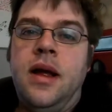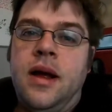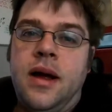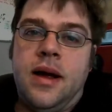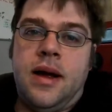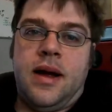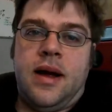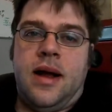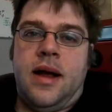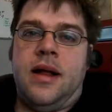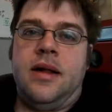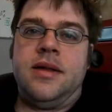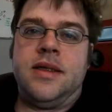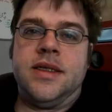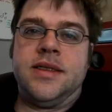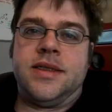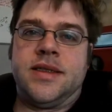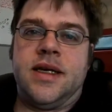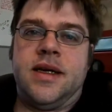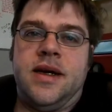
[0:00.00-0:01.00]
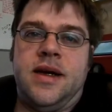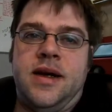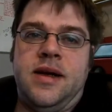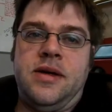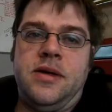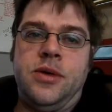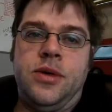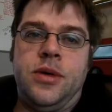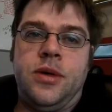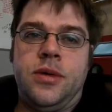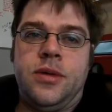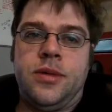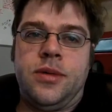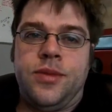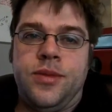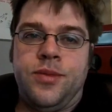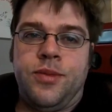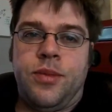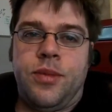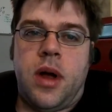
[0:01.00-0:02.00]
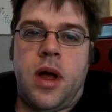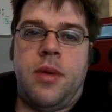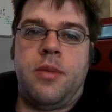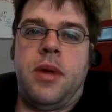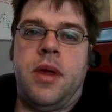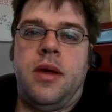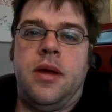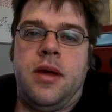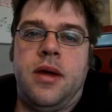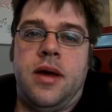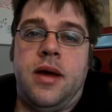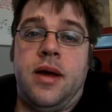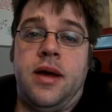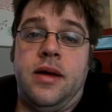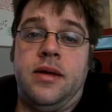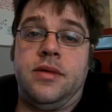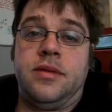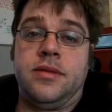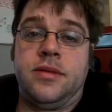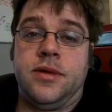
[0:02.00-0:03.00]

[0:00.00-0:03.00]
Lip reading: Lisa bought me a